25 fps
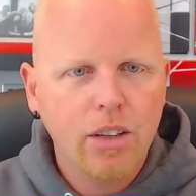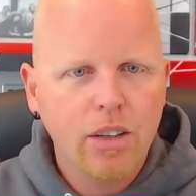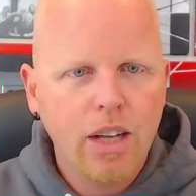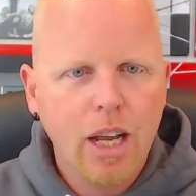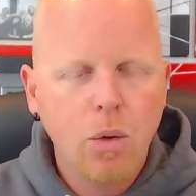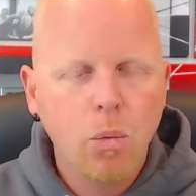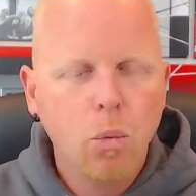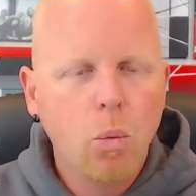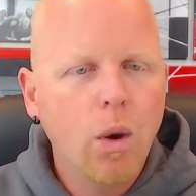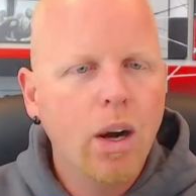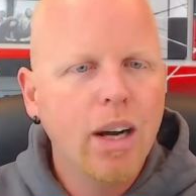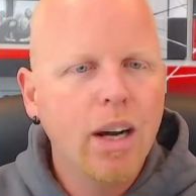
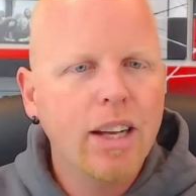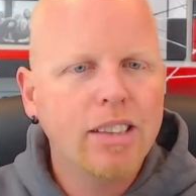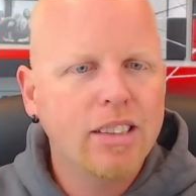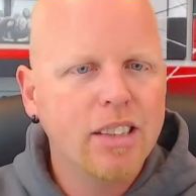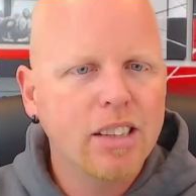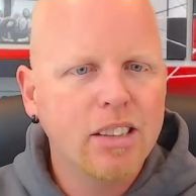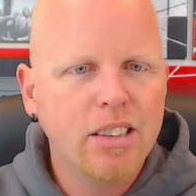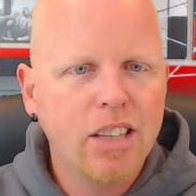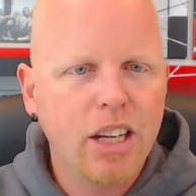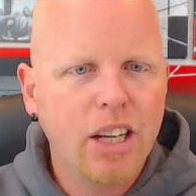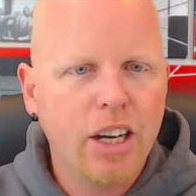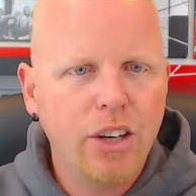And what is
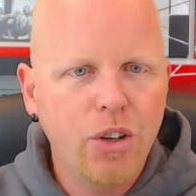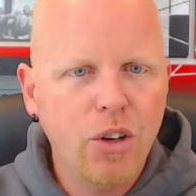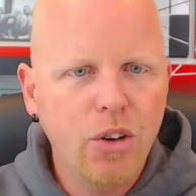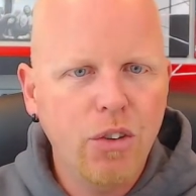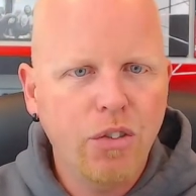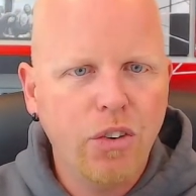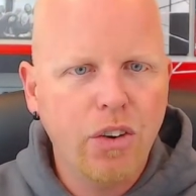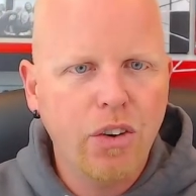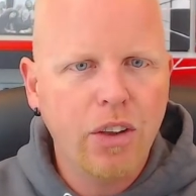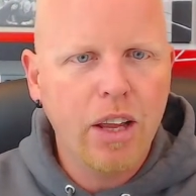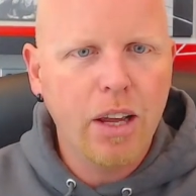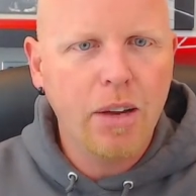this going to do
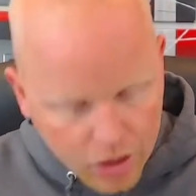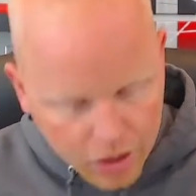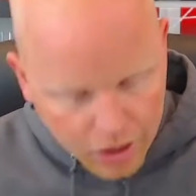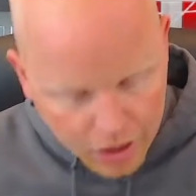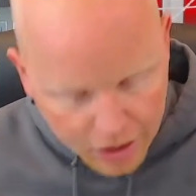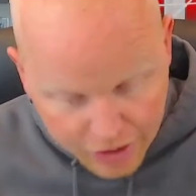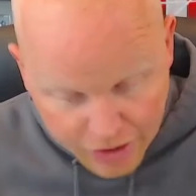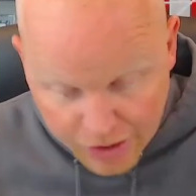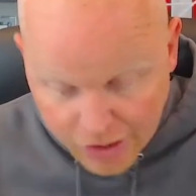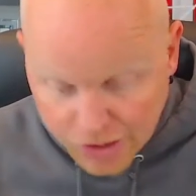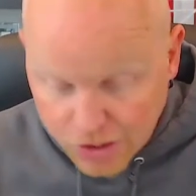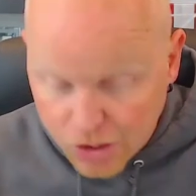for them?
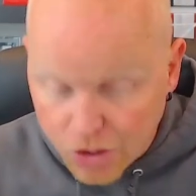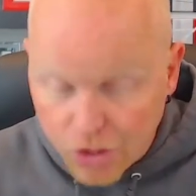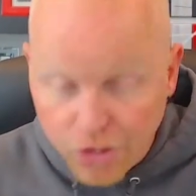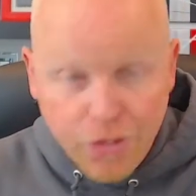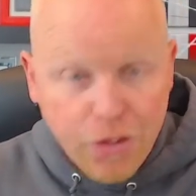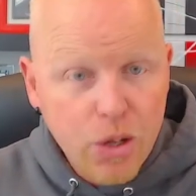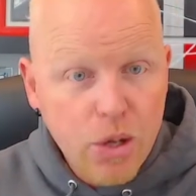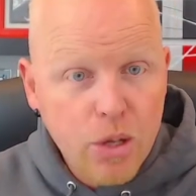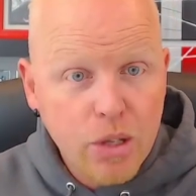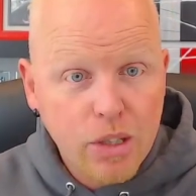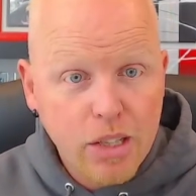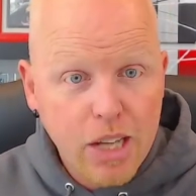And these are a
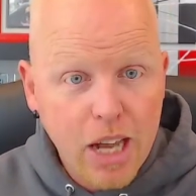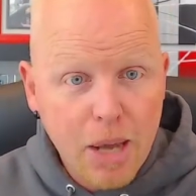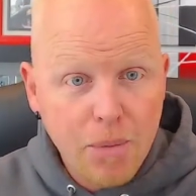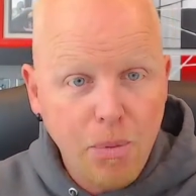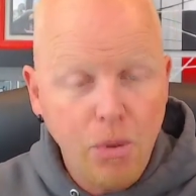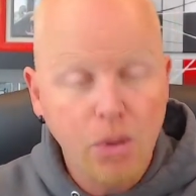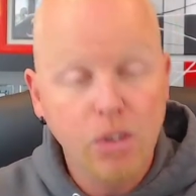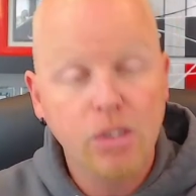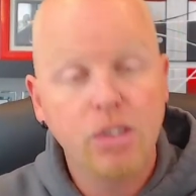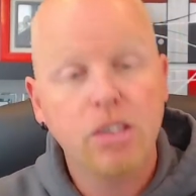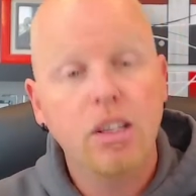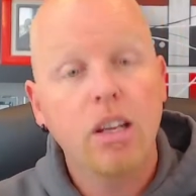few
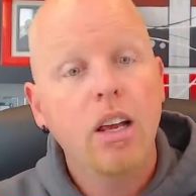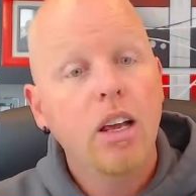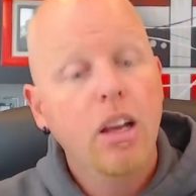examples.